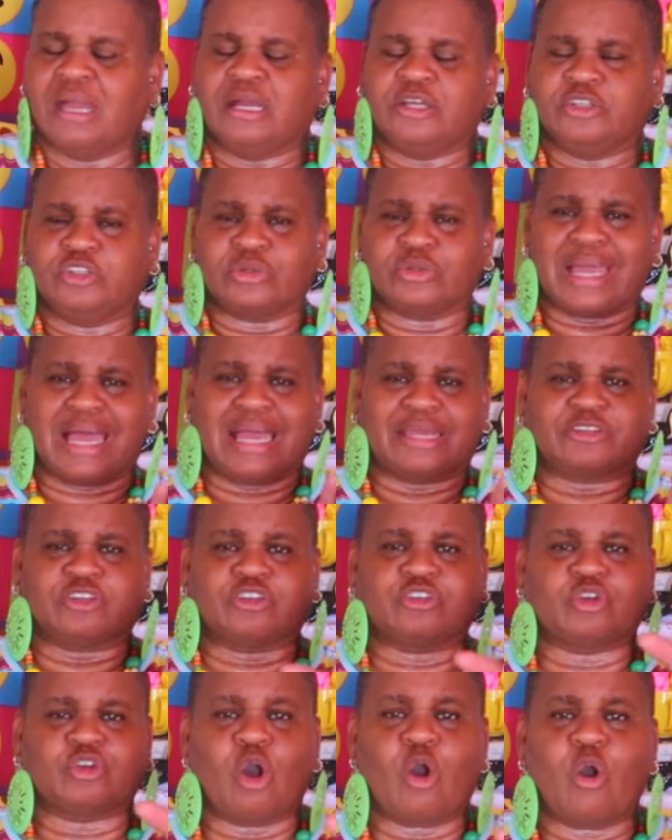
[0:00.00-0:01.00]
You guys,
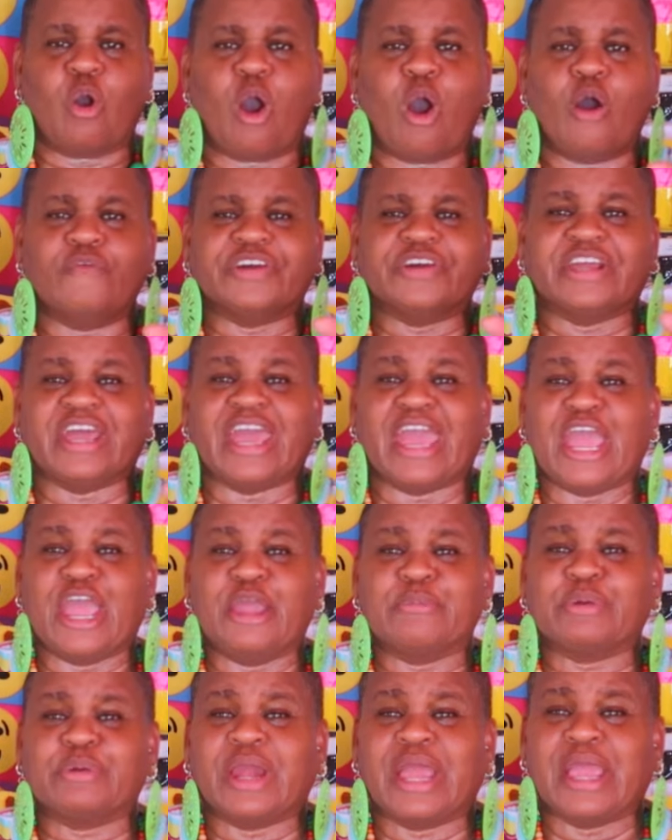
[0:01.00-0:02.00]
go over to
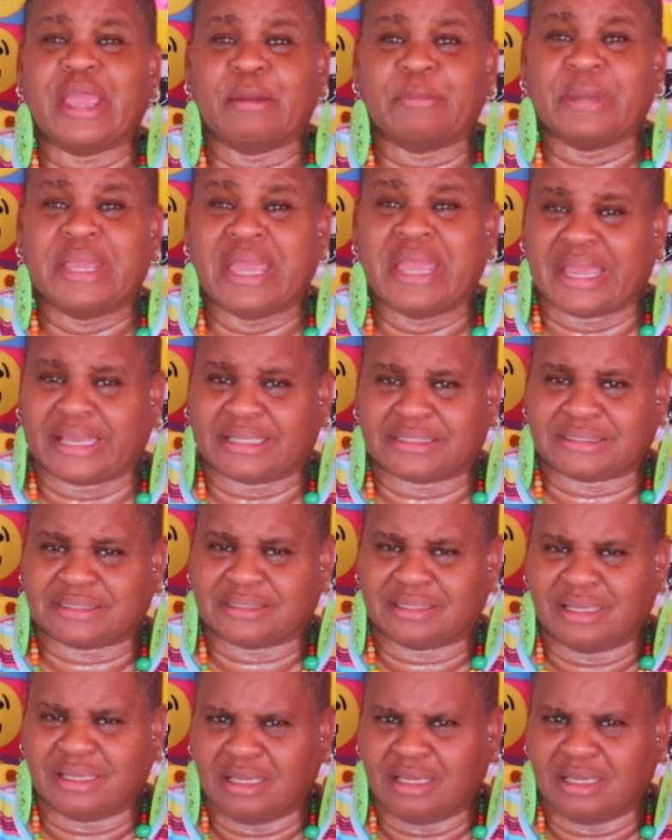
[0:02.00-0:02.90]
Abraham Hicks.